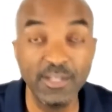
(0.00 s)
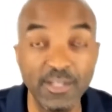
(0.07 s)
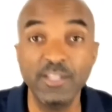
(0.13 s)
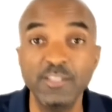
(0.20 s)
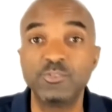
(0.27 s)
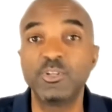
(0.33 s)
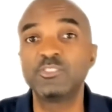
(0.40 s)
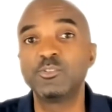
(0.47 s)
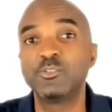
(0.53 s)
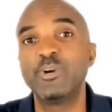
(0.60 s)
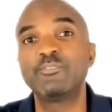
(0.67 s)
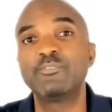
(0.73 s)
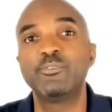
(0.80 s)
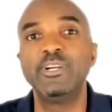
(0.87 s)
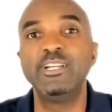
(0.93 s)
So as the
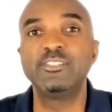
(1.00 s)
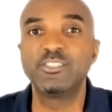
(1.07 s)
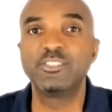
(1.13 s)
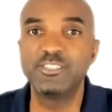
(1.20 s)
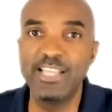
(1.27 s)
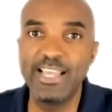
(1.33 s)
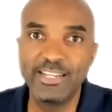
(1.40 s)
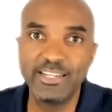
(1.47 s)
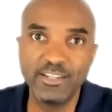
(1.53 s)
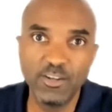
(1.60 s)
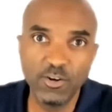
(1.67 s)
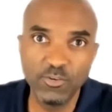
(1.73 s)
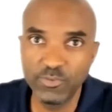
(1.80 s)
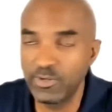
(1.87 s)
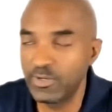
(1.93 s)
referees are standing
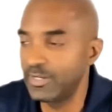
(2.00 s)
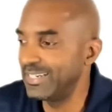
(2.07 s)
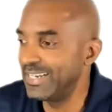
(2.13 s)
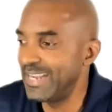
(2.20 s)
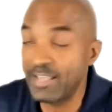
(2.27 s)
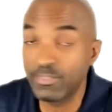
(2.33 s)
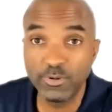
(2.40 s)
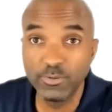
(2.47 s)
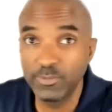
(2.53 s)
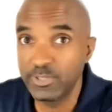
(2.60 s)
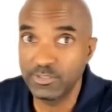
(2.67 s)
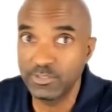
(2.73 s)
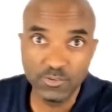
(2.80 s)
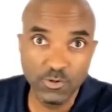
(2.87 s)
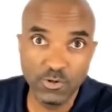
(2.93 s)
over and gathering with
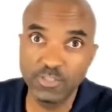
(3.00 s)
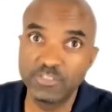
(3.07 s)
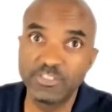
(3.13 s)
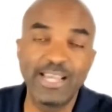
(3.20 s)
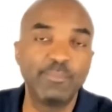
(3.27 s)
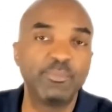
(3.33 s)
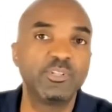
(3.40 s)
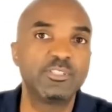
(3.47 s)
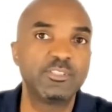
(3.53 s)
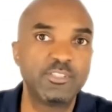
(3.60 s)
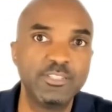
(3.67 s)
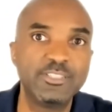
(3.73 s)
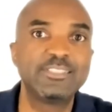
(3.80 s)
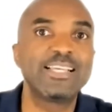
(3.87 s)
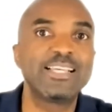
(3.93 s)
the scorer's table
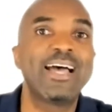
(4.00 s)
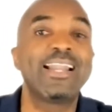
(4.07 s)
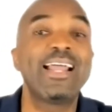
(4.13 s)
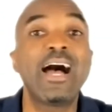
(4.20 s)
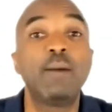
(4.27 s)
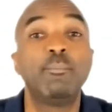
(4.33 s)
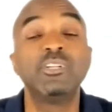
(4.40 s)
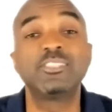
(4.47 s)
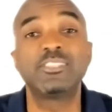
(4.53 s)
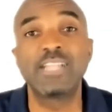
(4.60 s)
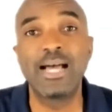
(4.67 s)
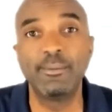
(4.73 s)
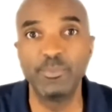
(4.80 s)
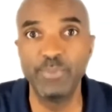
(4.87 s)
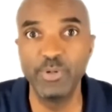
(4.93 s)
to decide how much
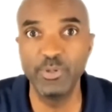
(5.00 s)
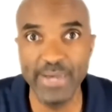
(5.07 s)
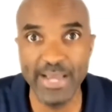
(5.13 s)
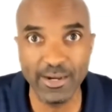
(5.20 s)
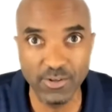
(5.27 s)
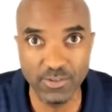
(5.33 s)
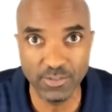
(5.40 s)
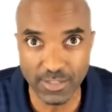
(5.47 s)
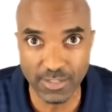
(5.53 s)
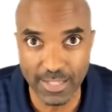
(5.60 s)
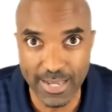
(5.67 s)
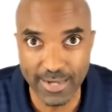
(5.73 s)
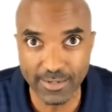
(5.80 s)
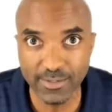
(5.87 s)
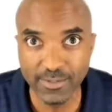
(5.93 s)
time to put back on the
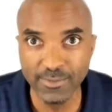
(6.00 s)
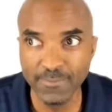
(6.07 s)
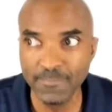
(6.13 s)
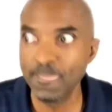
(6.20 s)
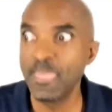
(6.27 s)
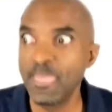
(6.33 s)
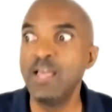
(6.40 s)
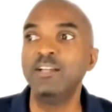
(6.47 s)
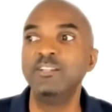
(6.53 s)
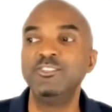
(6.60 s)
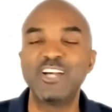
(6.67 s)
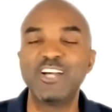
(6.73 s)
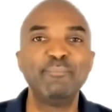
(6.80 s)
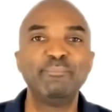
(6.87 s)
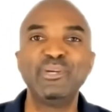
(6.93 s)
clock,
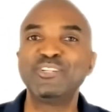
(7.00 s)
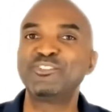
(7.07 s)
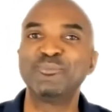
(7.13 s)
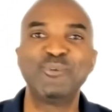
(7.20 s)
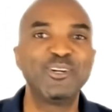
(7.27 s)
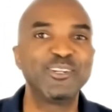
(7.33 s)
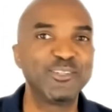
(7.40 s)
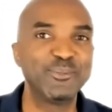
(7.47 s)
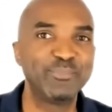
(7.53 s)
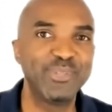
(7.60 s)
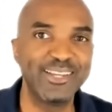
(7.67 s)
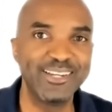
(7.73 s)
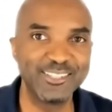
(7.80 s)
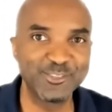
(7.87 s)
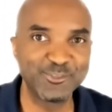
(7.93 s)
John Bishop, one of the
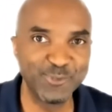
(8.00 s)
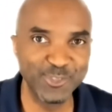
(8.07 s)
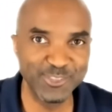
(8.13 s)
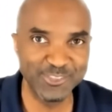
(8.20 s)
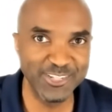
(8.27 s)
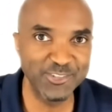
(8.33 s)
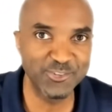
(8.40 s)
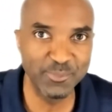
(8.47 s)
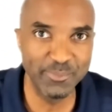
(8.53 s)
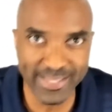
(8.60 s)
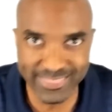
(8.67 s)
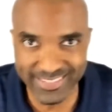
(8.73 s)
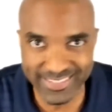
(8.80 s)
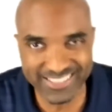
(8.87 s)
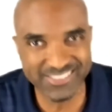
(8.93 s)
players for Central
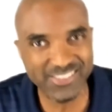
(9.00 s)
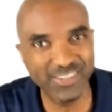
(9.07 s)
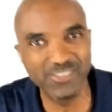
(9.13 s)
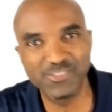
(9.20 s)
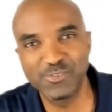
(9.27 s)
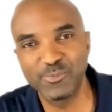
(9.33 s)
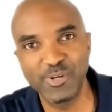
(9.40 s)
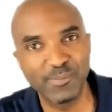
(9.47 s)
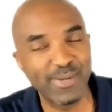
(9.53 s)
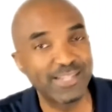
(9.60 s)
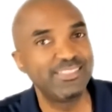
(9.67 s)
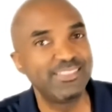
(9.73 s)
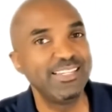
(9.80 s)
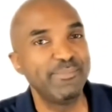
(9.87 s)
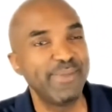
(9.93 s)
Methodist, turns to one of my
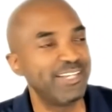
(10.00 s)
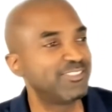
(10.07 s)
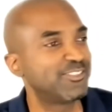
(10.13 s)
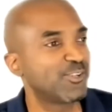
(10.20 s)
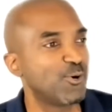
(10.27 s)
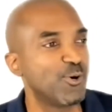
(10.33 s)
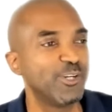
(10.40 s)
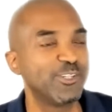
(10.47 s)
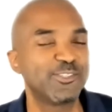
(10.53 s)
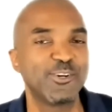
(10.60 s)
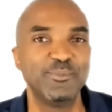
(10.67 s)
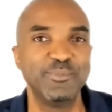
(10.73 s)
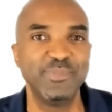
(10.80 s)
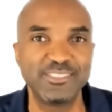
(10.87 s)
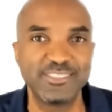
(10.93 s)
teammates, Corey
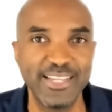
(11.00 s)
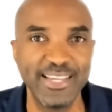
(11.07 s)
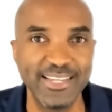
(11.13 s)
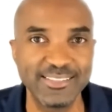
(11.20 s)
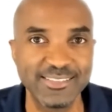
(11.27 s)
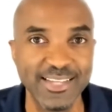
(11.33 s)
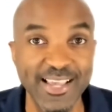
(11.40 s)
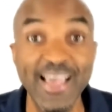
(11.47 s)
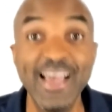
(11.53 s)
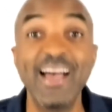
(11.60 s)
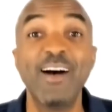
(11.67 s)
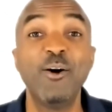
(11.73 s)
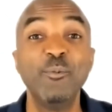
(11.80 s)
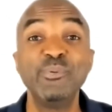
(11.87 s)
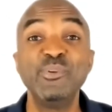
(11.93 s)
Toma, and says,
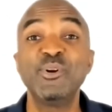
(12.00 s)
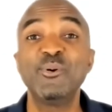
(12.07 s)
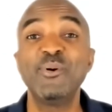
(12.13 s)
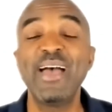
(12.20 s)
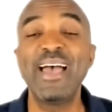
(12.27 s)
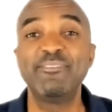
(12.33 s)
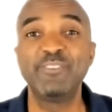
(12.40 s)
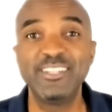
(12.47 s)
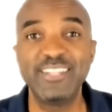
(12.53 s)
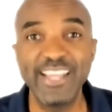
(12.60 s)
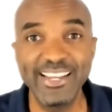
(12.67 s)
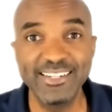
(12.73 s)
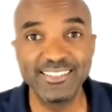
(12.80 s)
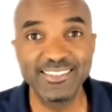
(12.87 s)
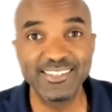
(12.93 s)
"Hope you don't have a
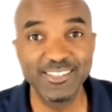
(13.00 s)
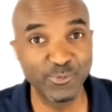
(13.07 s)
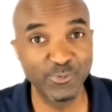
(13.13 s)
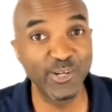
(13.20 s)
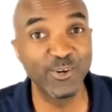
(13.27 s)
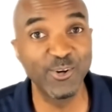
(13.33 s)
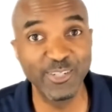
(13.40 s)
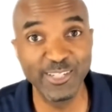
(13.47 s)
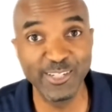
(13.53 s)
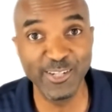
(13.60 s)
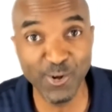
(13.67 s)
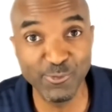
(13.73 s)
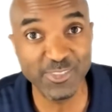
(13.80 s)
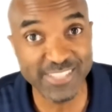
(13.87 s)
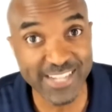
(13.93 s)
date because we're going into
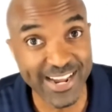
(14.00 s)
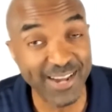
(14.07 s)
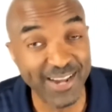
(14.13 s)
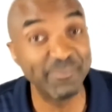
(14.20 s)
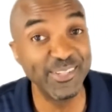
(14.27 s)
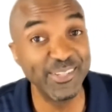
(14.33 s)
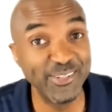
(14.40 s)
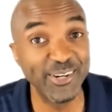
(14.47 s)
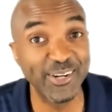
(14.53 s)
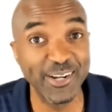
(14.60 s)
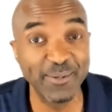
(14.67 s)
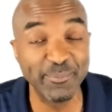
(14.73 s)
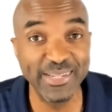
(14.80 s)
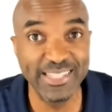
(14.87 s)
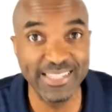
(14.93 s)
overtime. You're going
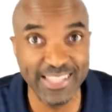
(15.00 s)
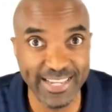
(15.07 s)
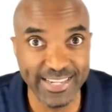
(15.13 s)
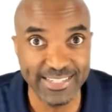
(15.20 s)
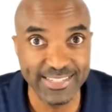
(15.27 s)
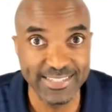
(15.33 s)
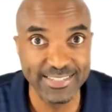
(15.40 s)
to be late."